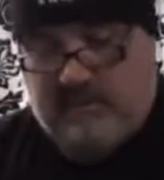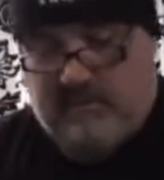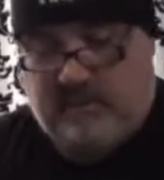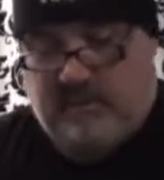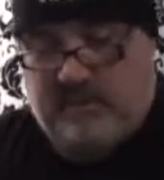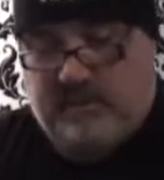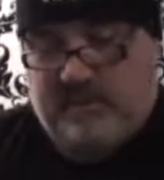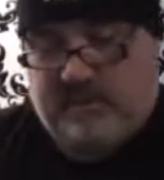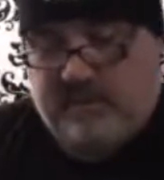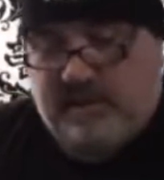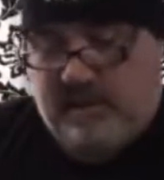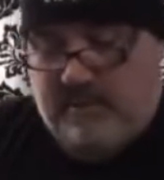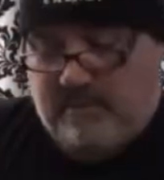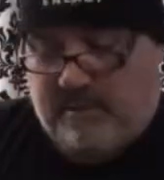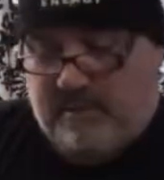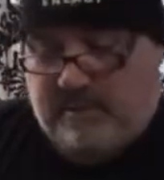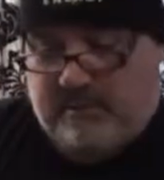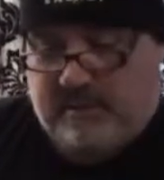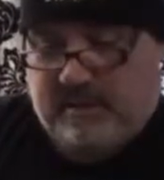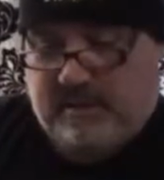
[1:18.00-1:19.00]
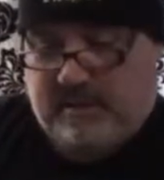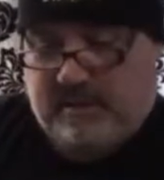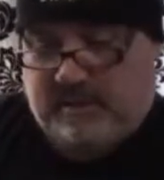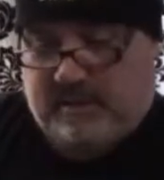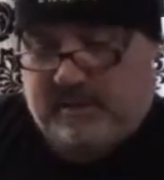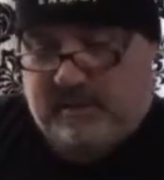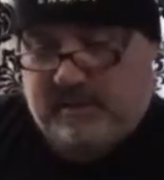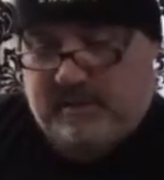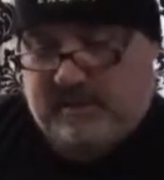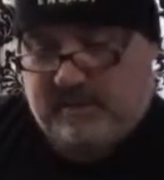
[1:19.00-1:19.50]
What they say about this
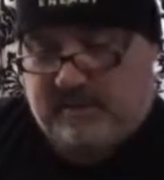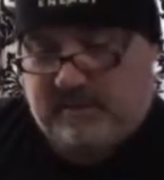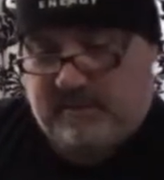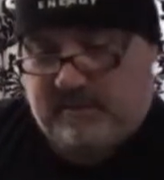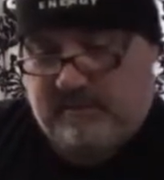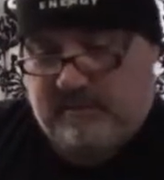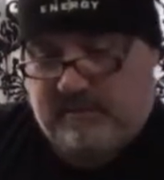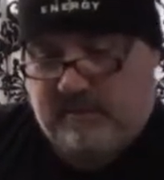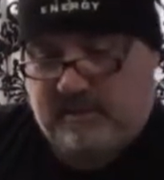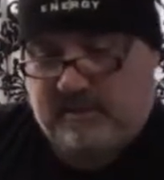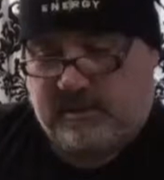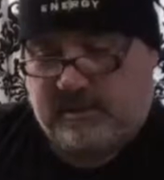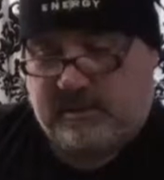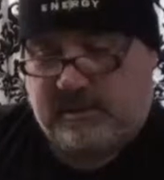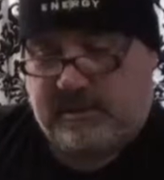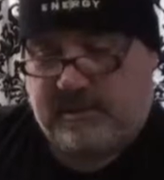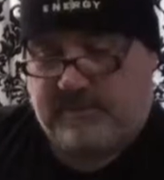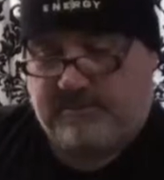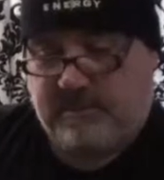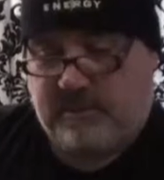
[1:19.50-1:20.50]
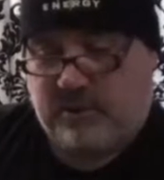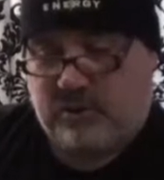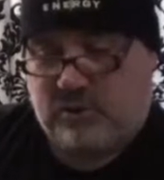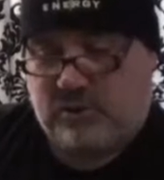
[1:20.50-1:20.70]
is, it's a 6-speed